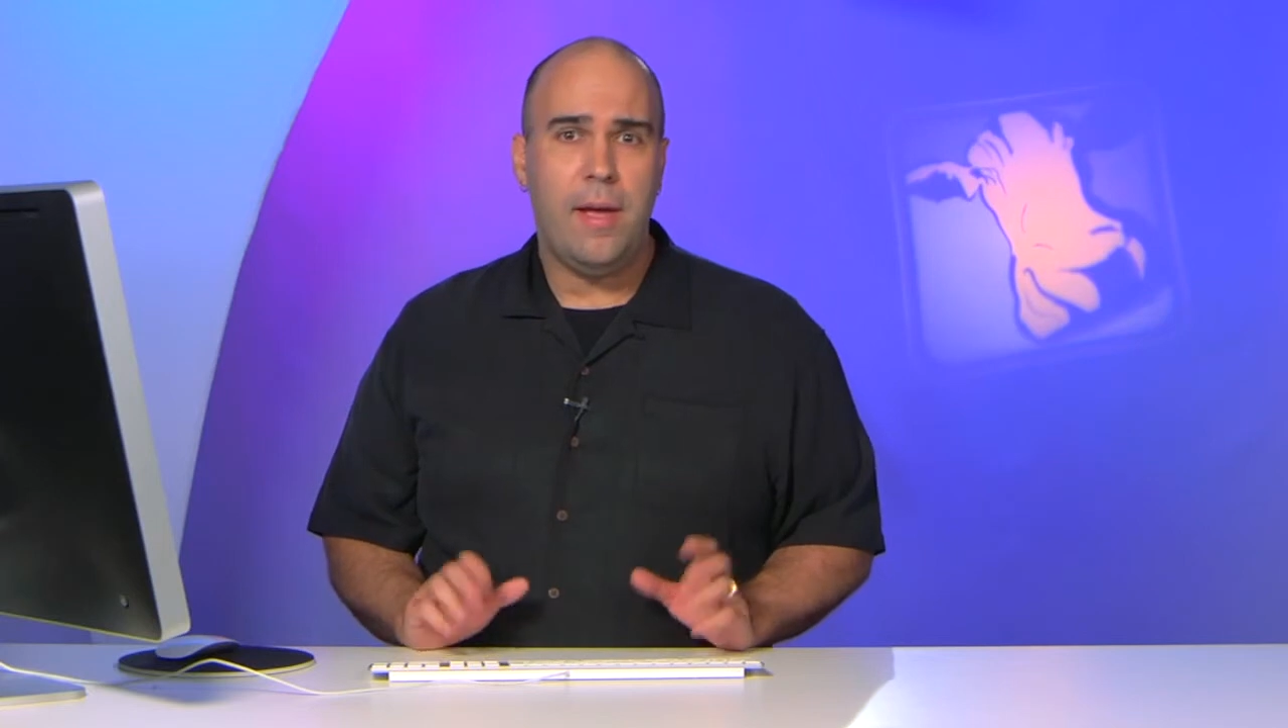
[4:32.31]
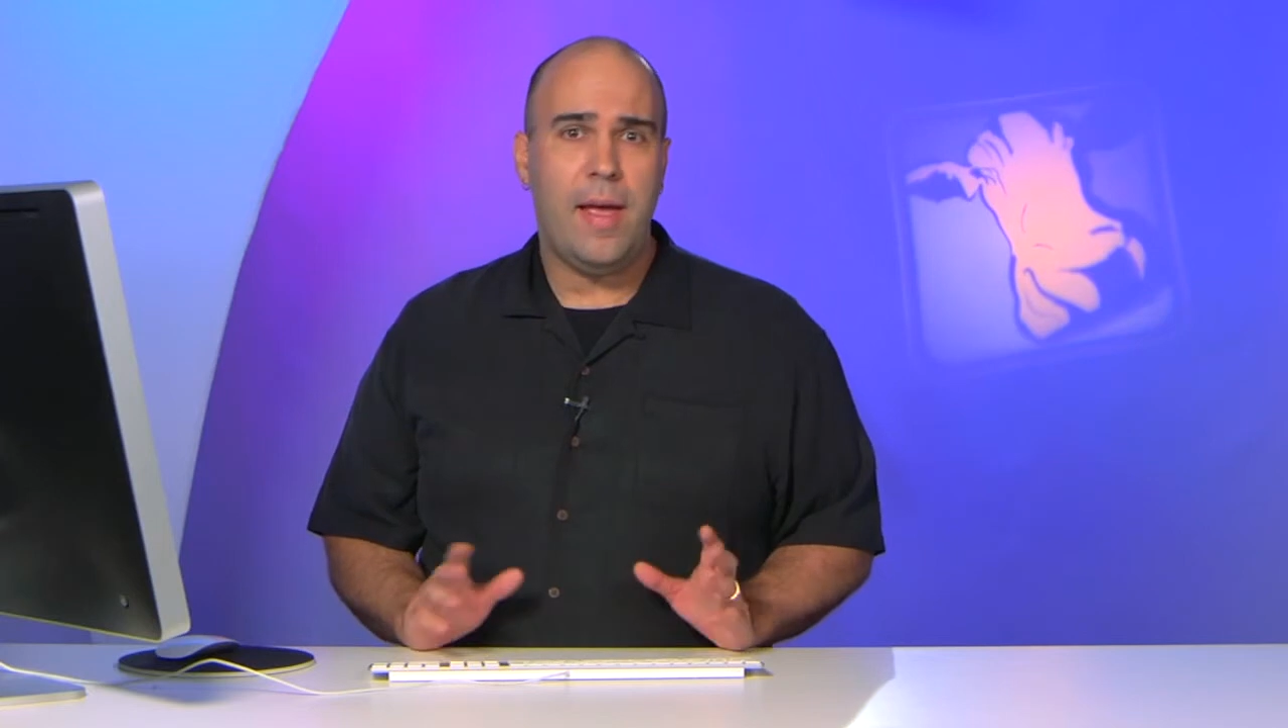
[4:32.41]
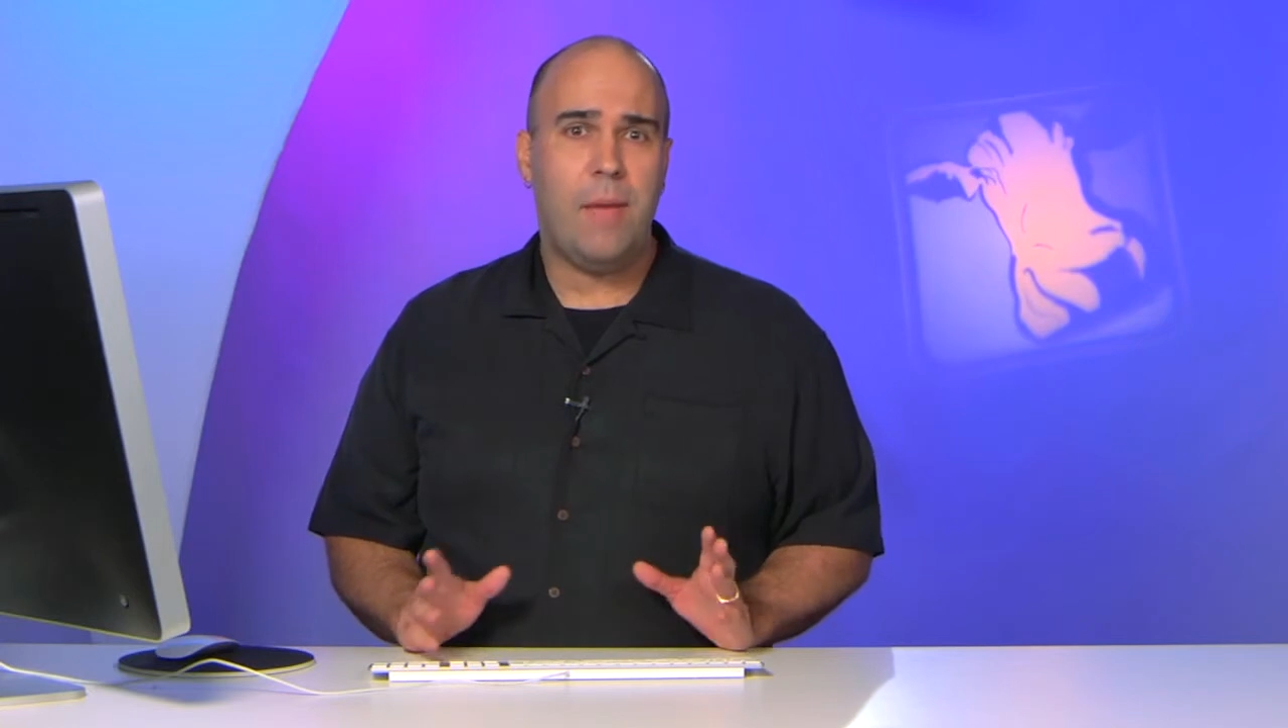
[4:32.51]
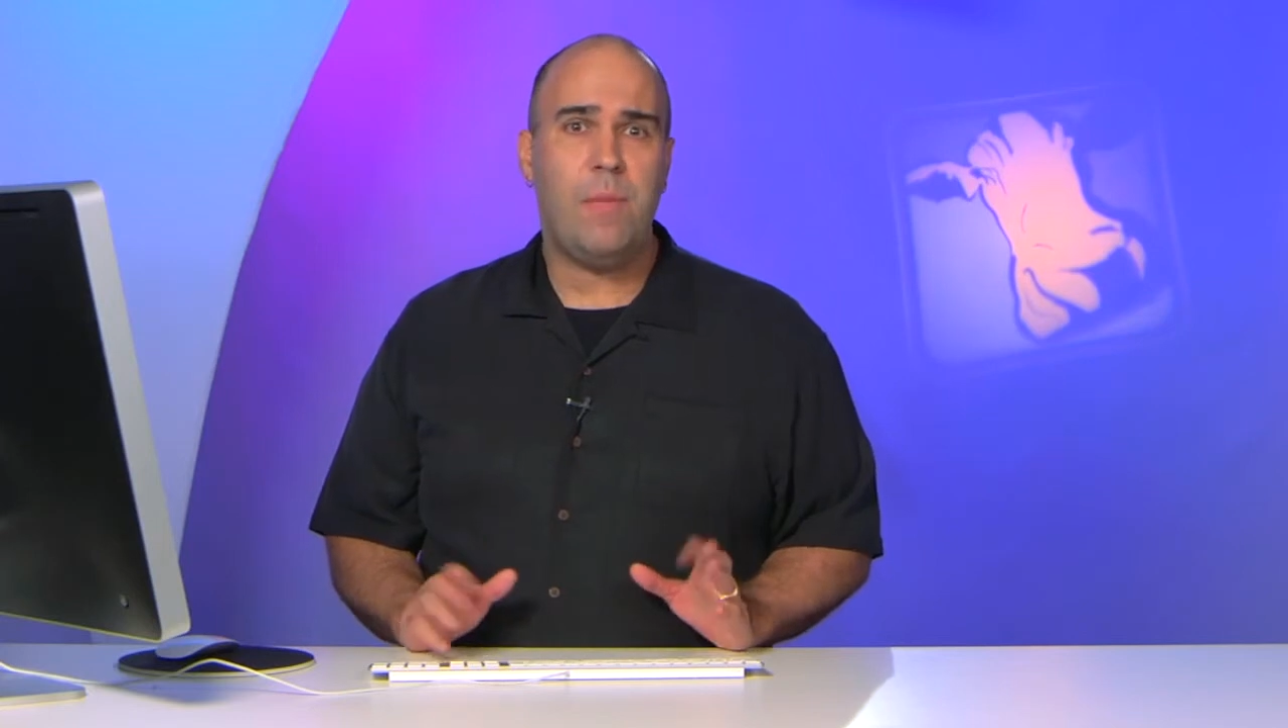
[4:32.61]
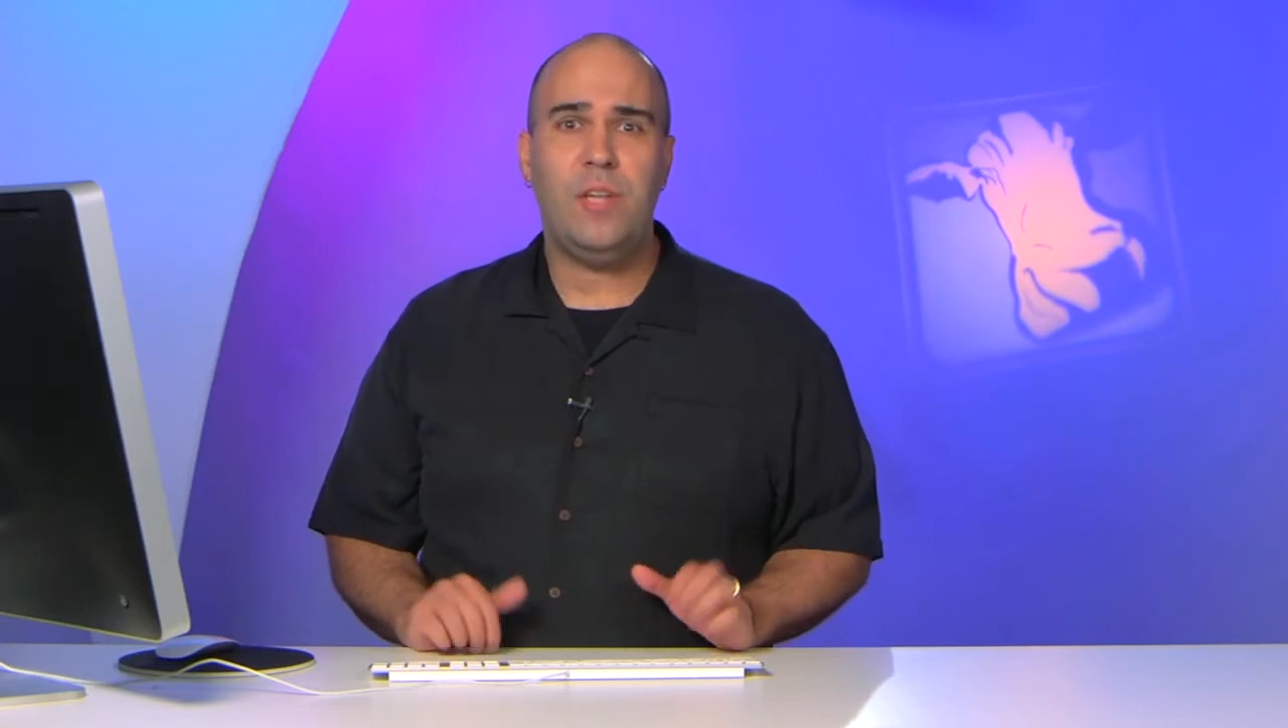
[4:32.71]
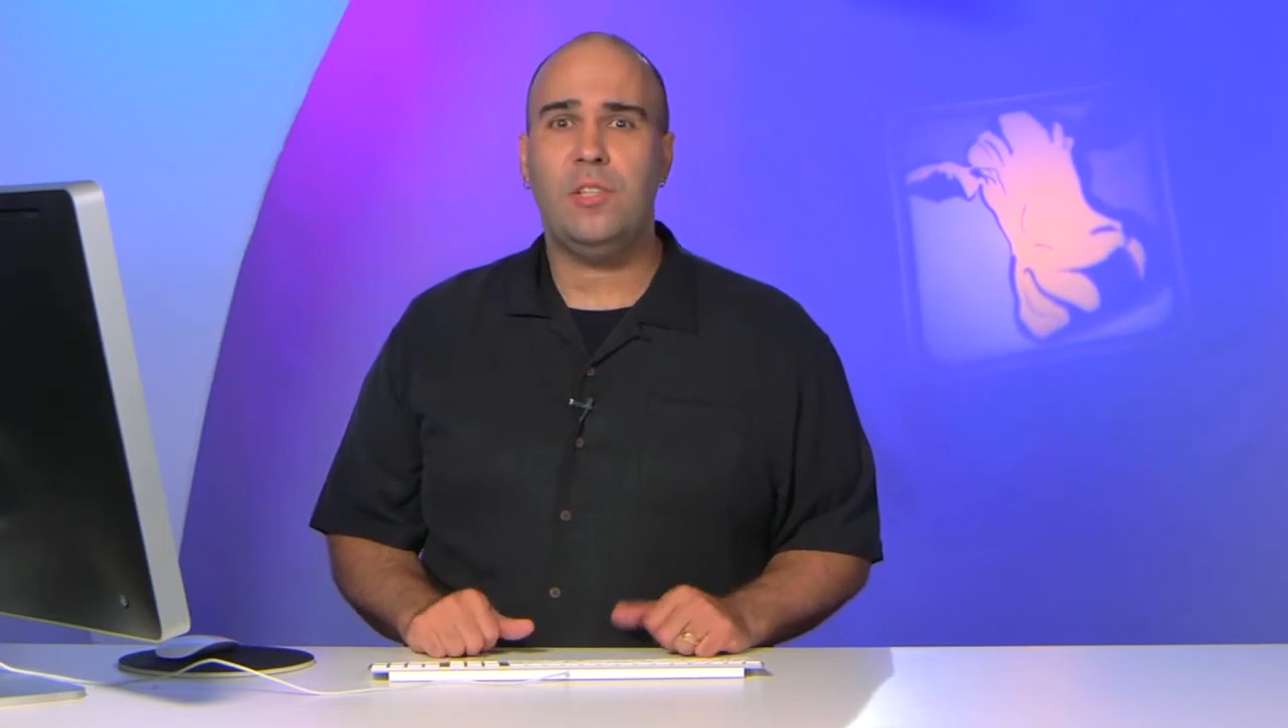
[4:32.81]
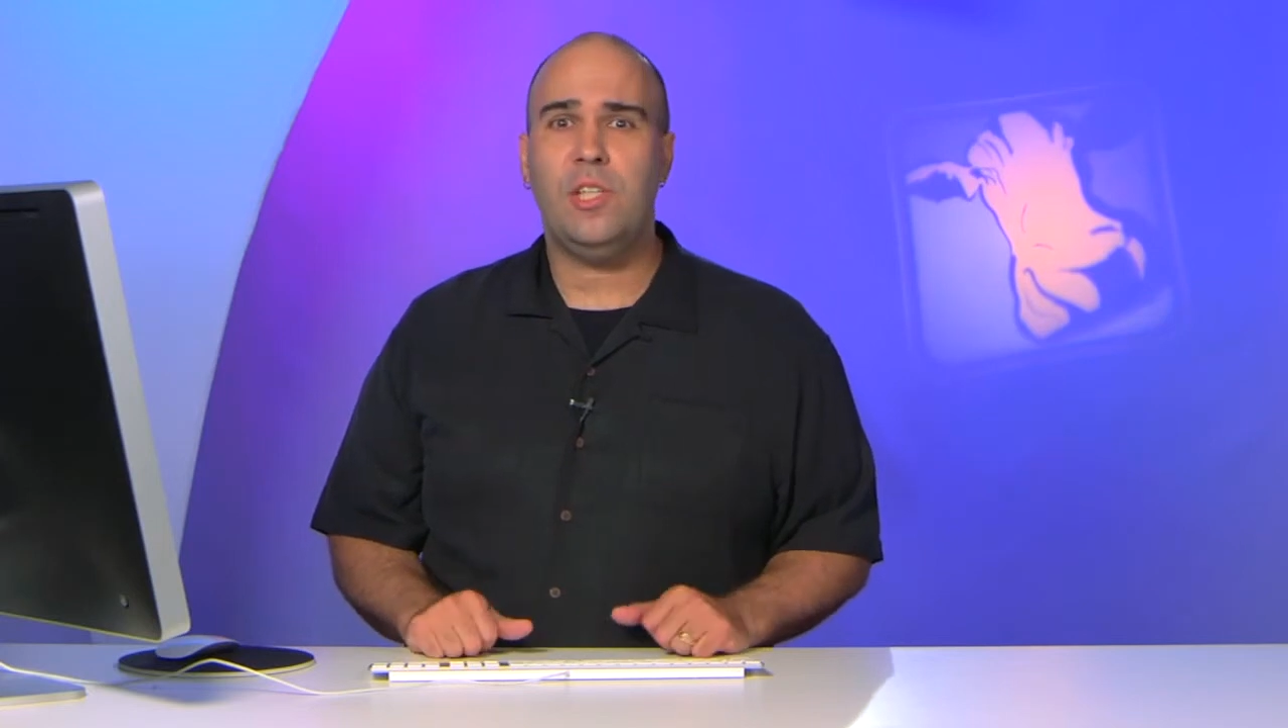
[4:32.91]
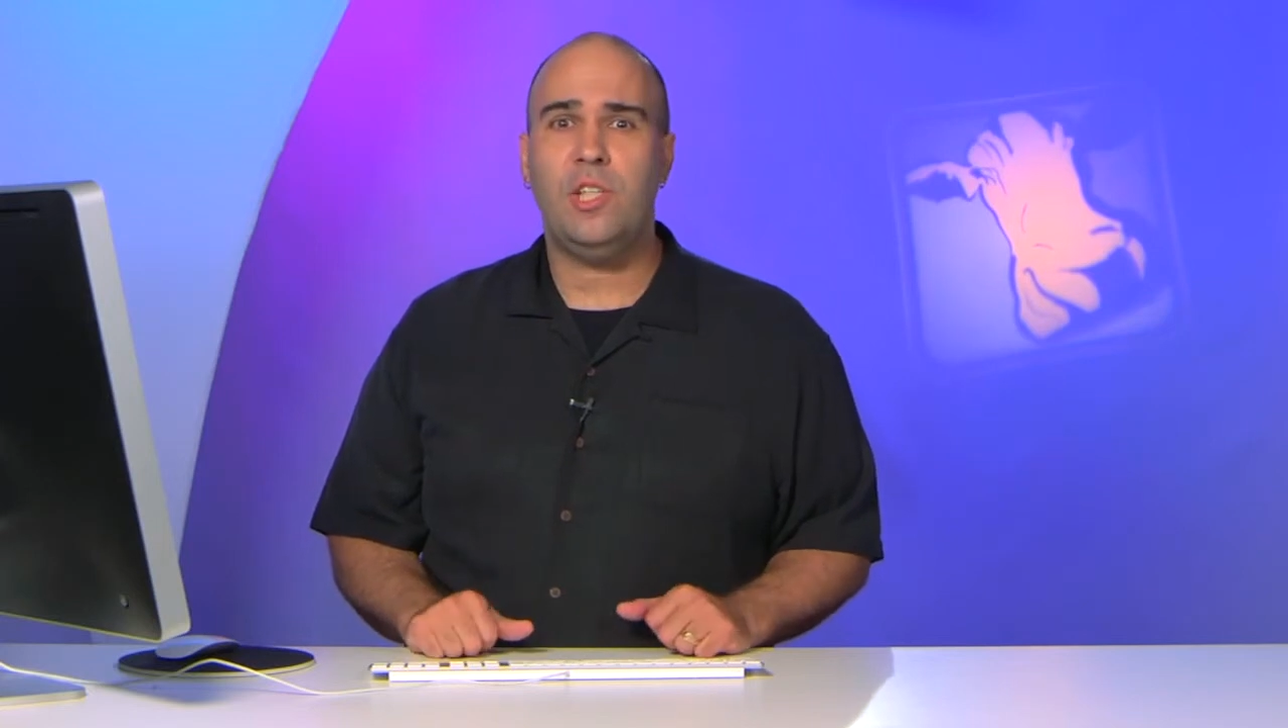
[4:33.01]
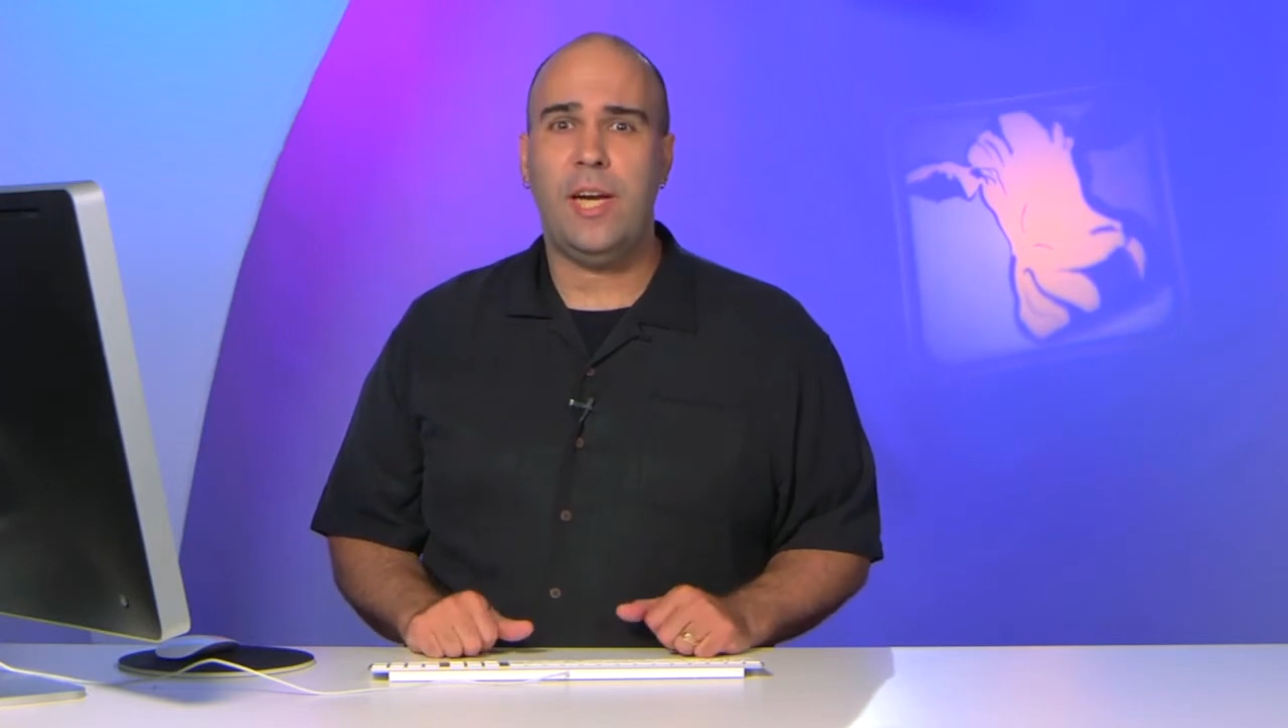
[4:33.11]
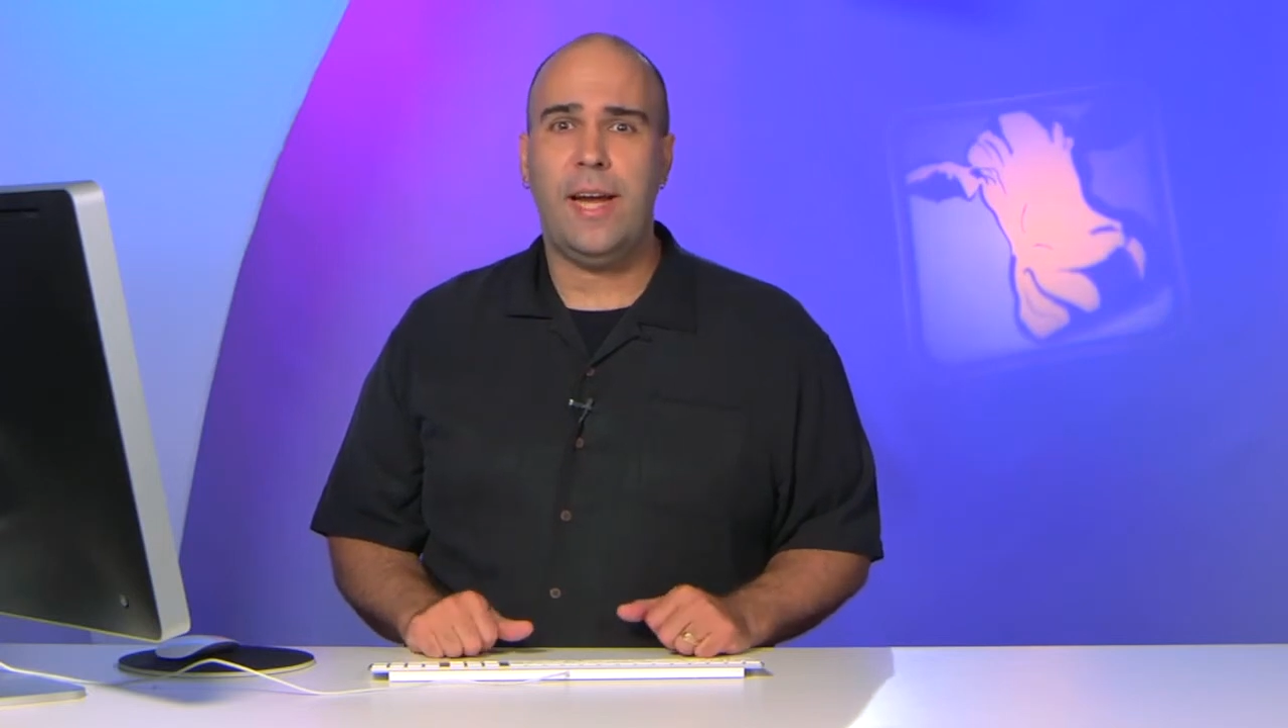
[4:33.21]
and be sure
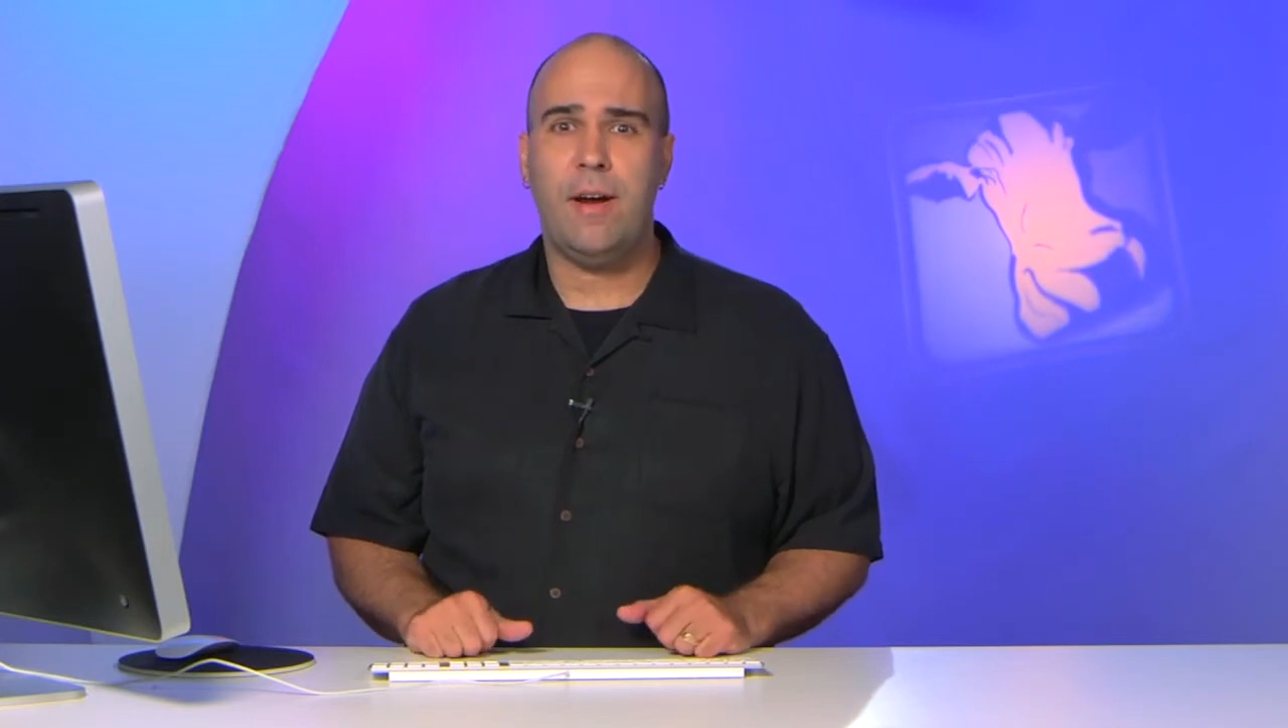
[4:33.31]
to check